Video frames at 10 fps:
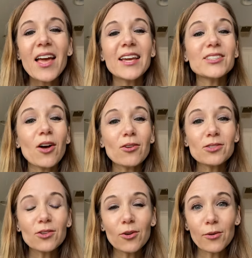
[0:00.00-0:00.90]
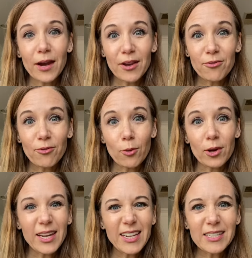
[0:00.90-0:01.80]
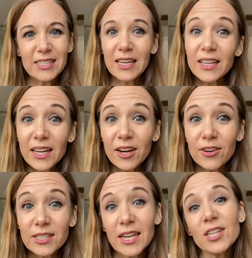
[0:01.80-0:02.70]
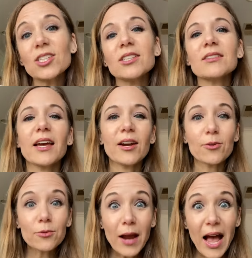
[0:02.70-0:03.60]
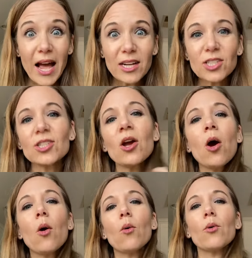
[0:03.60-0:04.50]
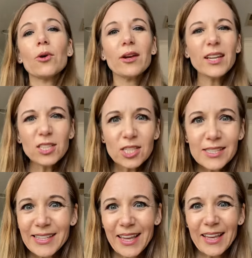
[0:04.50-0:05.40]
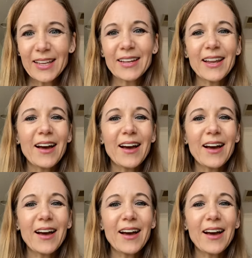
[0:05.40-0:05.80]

It's also great for any skin irritation like a rash or itchy skin.